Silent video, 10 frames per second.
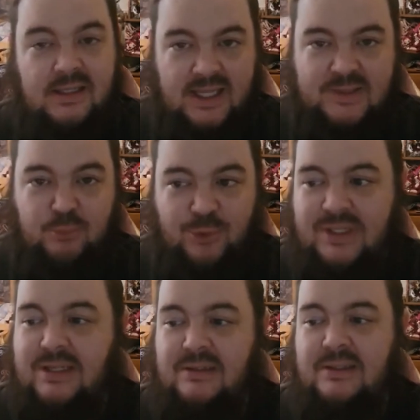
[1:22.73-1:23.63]
It's
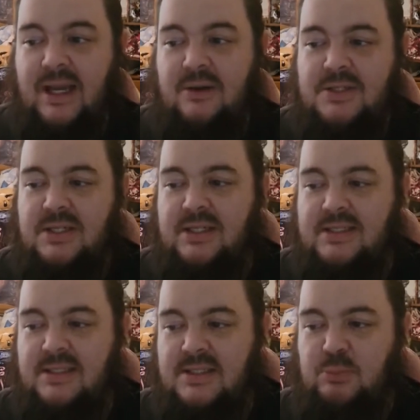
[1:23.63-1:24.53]
pretty good how she gets
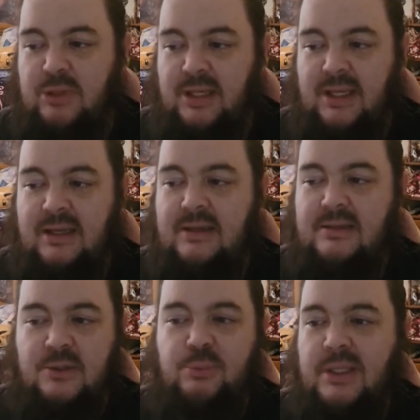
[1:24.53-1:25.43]
to just be like, hey,
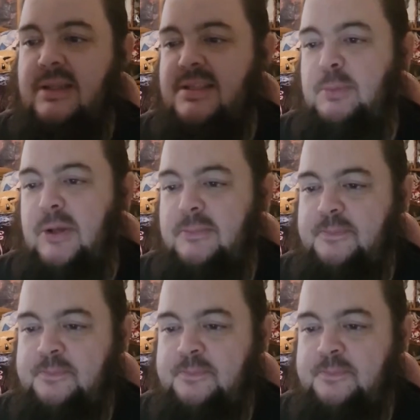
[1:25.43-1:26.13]
don't play that spell.